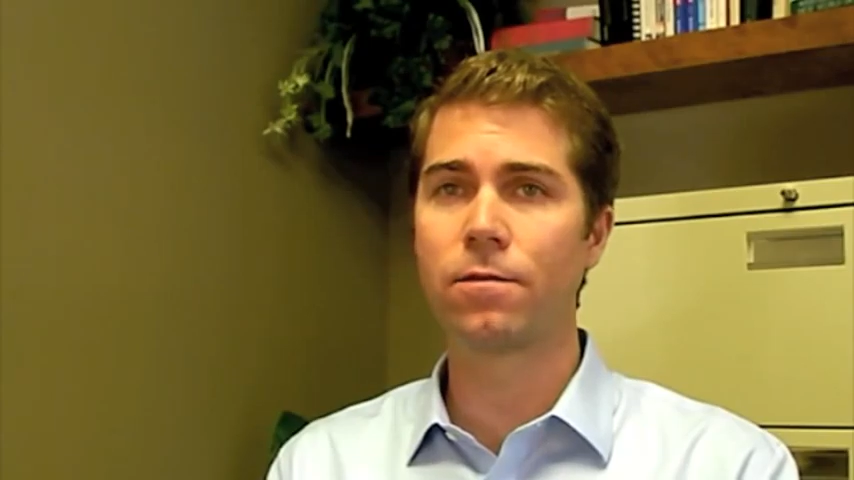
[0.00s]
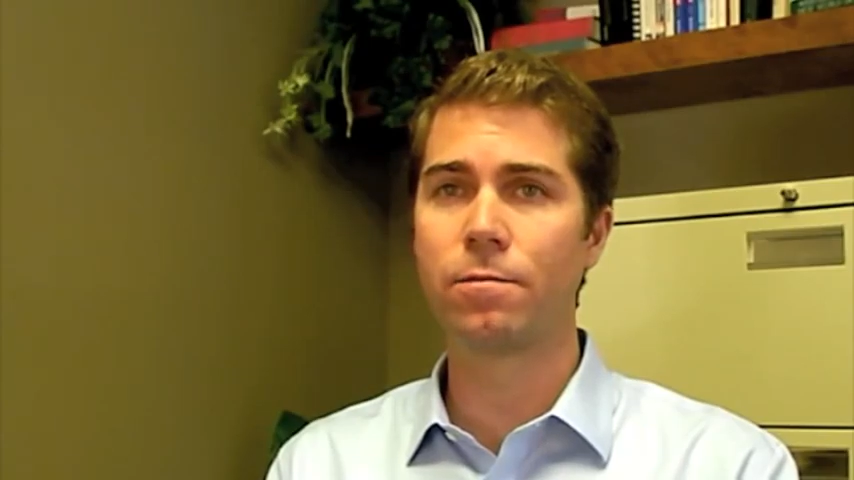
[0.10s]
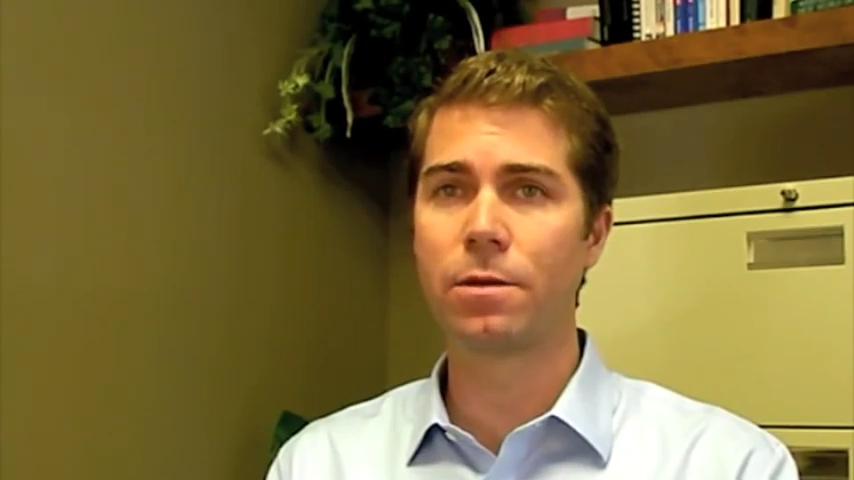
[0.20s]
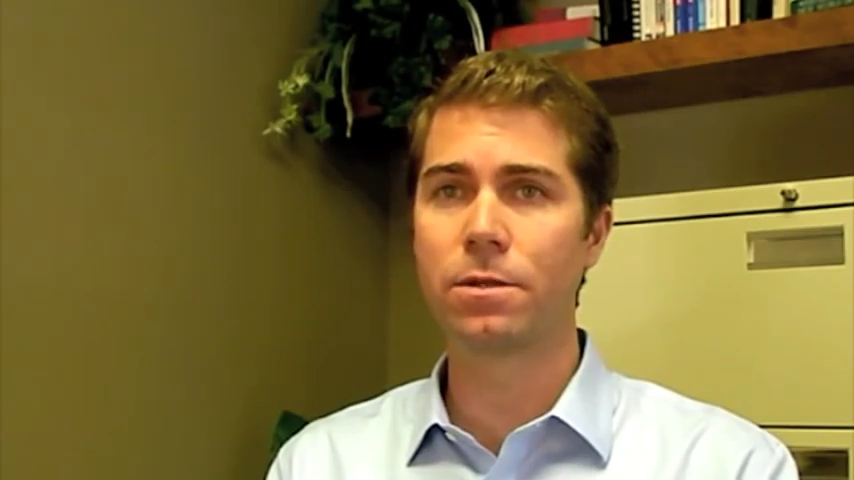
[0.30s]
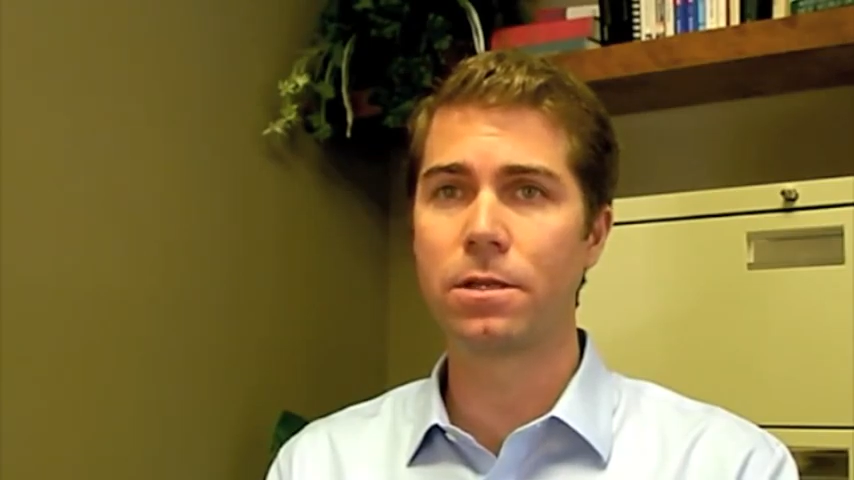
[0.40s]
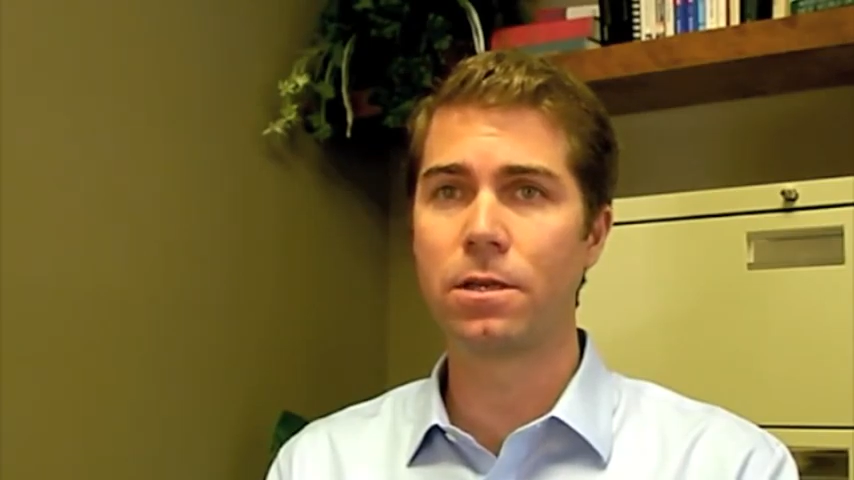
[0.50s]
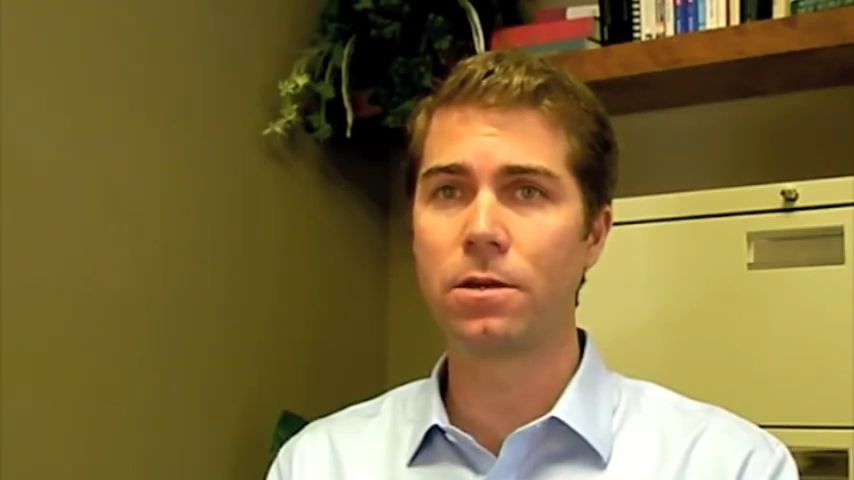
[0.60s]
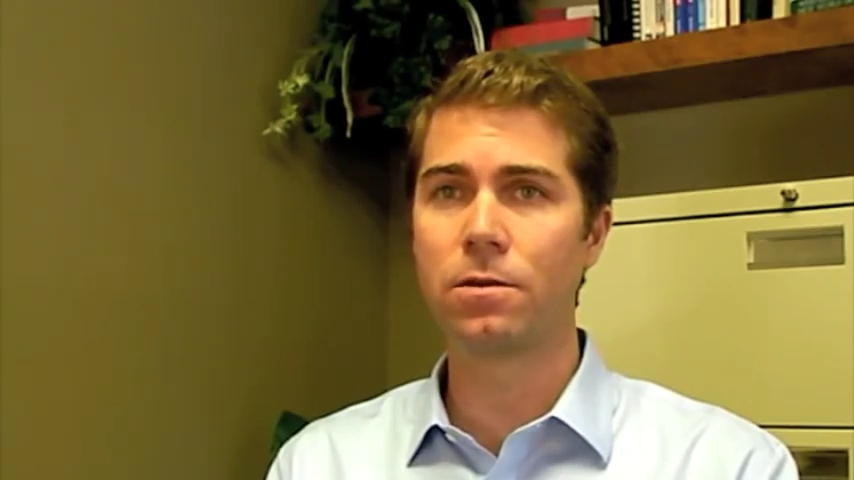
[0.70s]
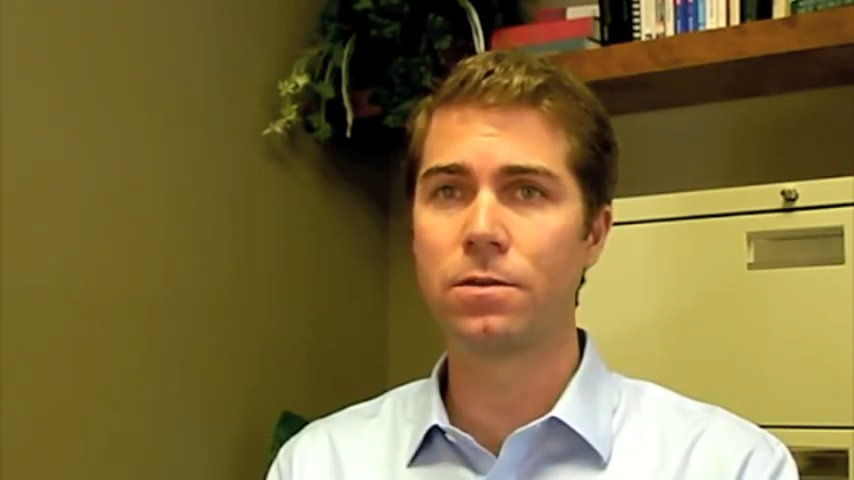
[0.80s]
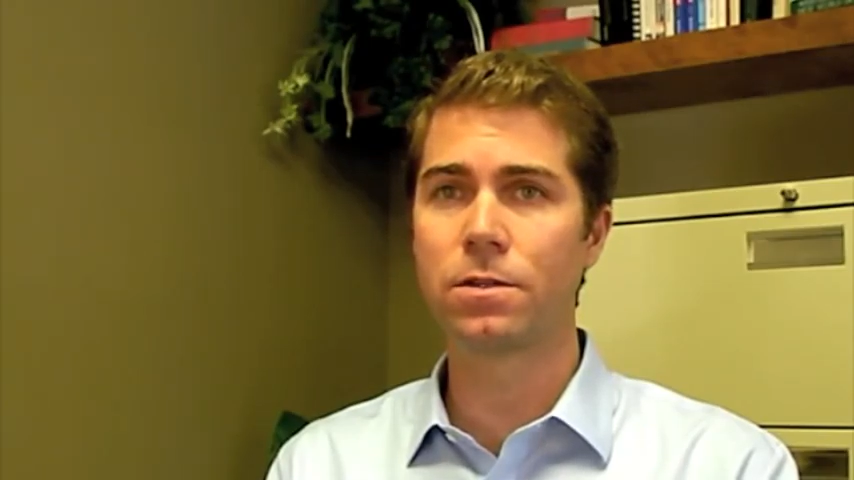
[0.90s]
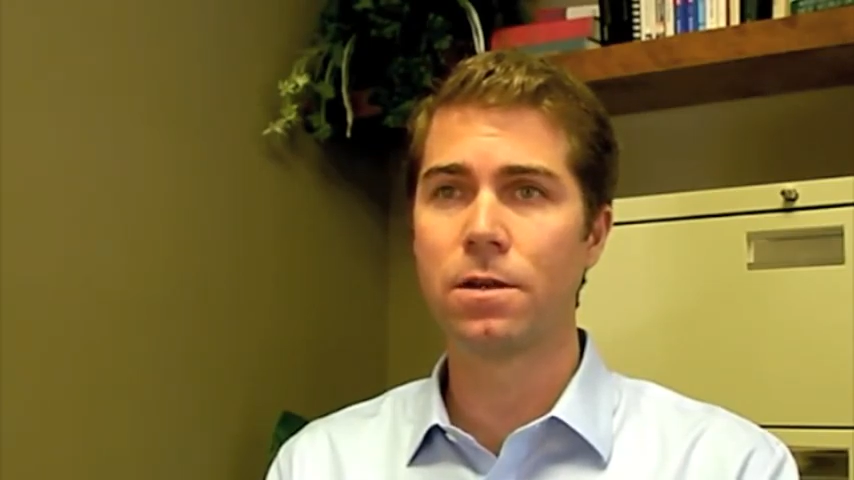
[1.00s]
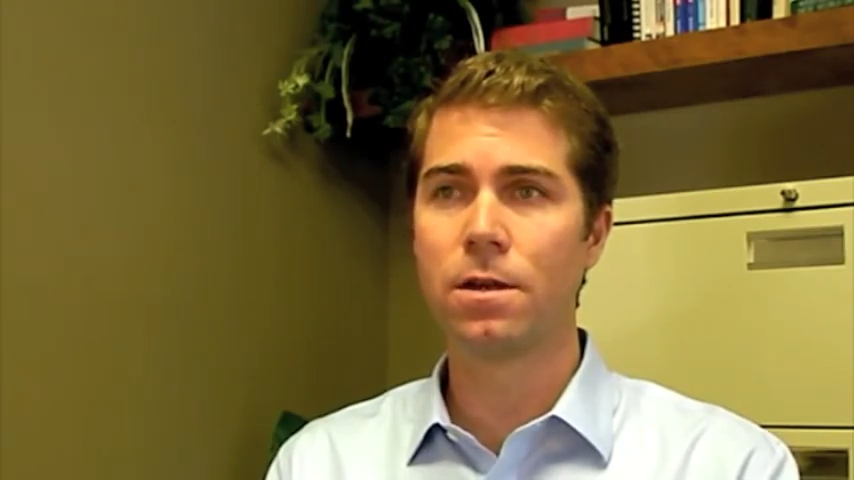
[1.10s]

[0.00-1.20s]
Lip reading: for people to use.